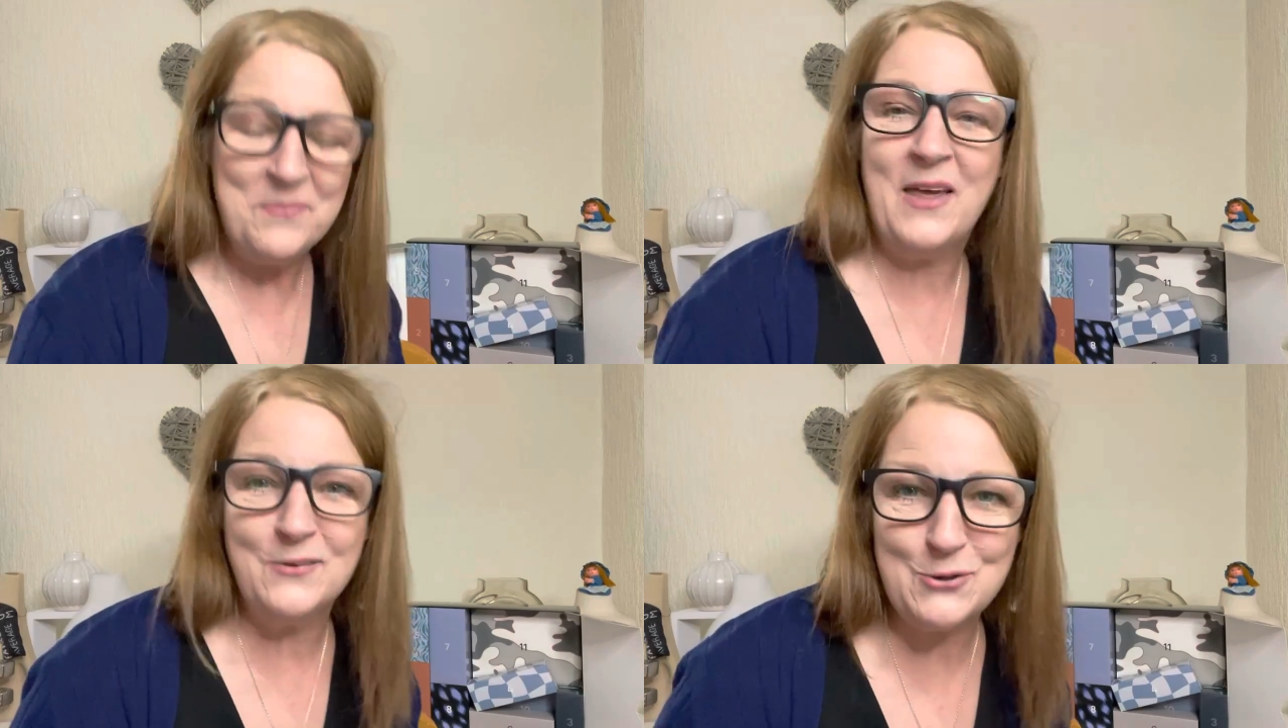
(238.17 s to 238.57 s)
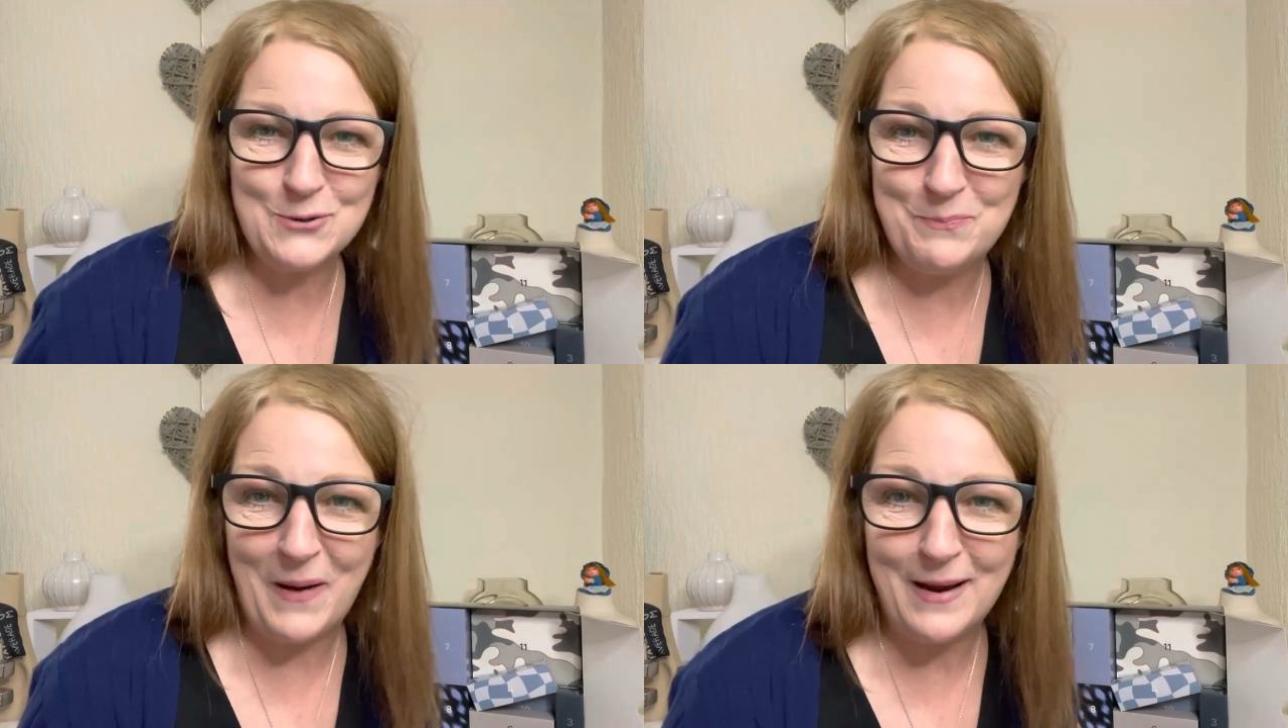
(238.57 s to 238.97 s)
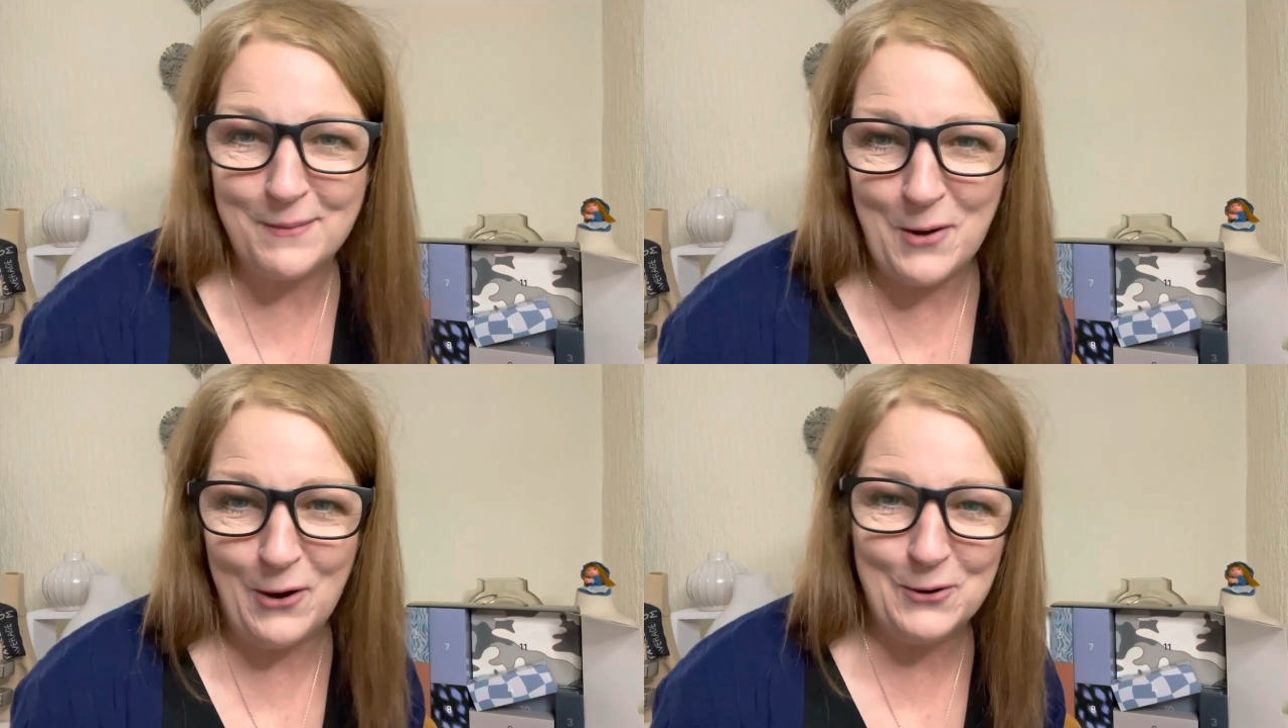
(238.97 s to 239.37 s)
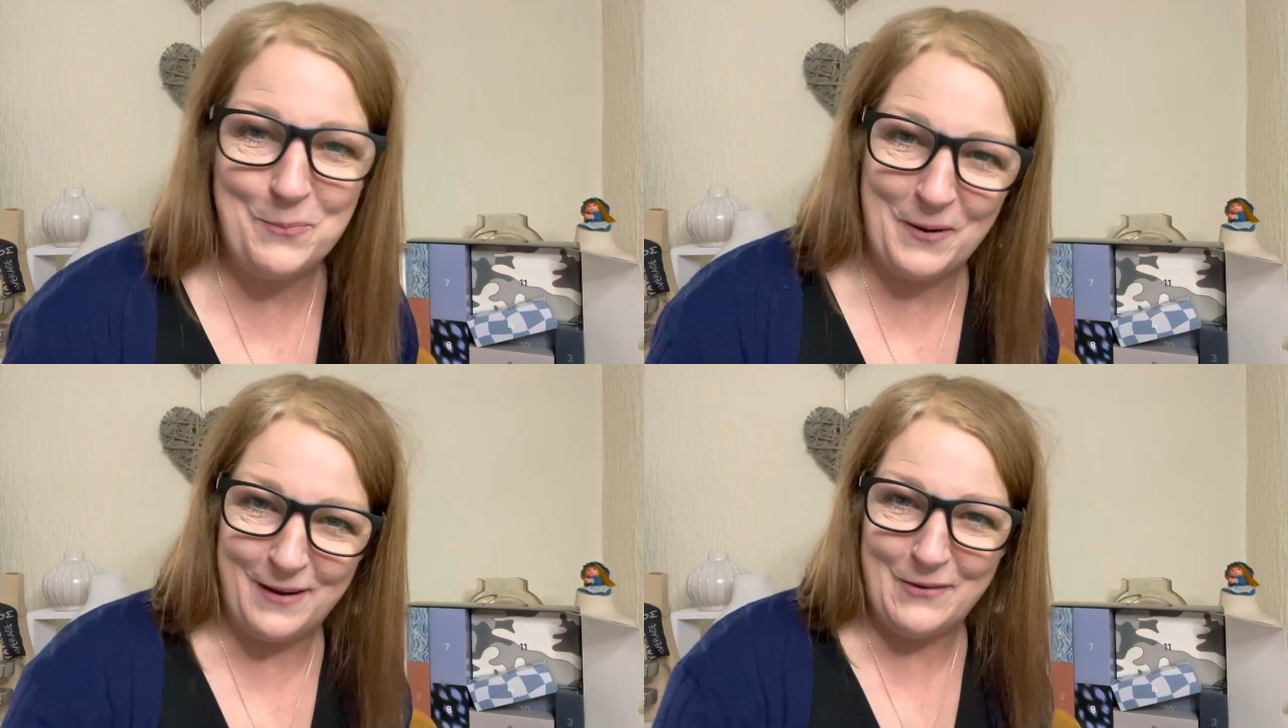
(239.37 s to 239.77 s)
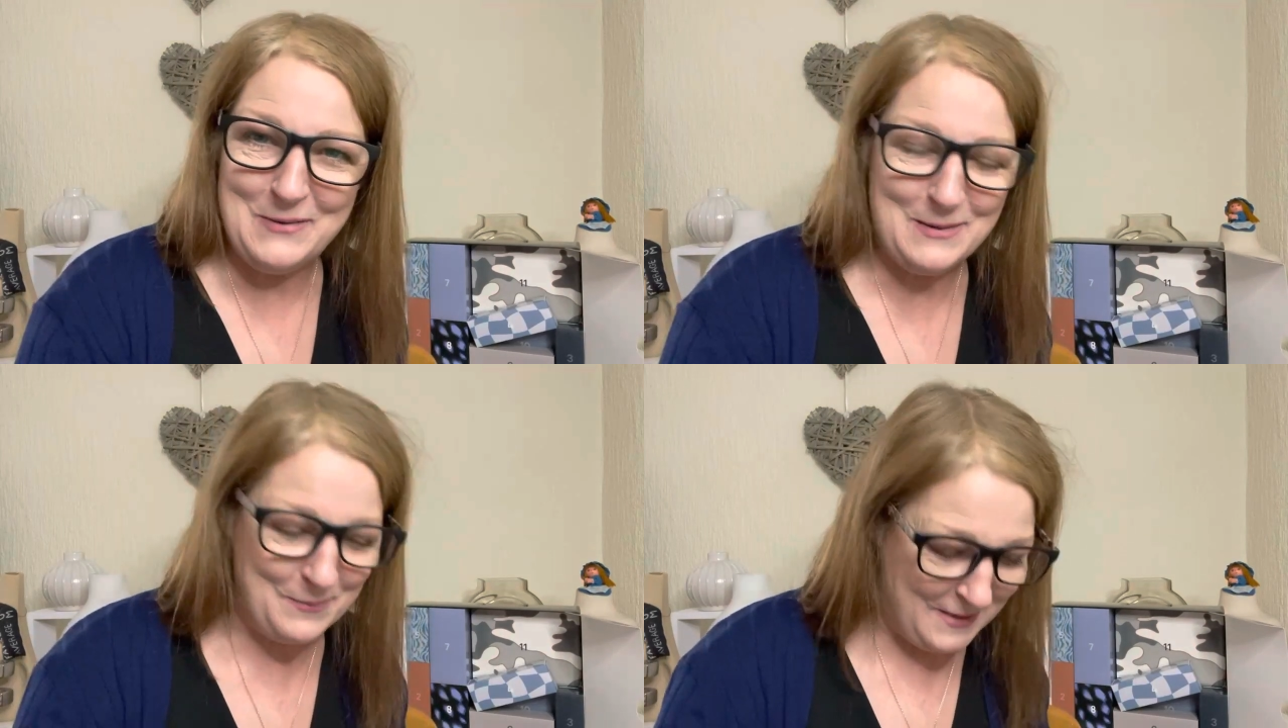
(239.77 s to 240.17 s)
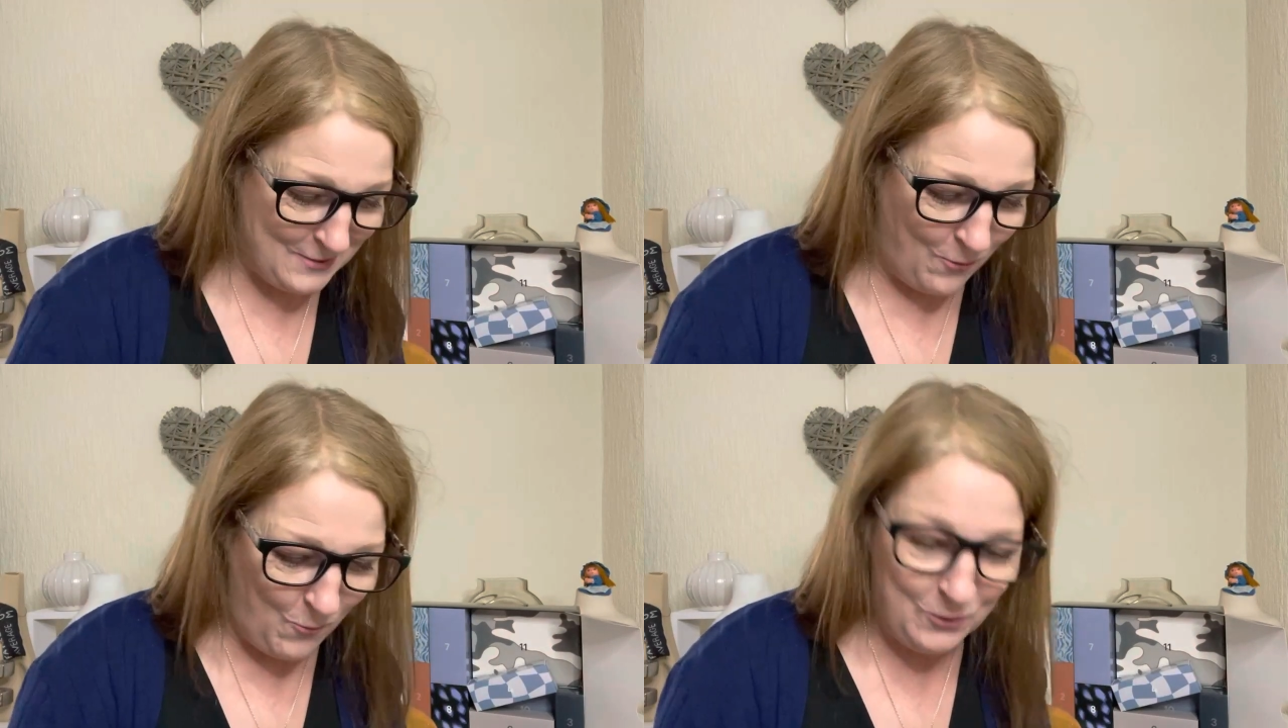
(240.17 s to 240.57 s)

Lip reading: I'll just bag them all up and give them to my son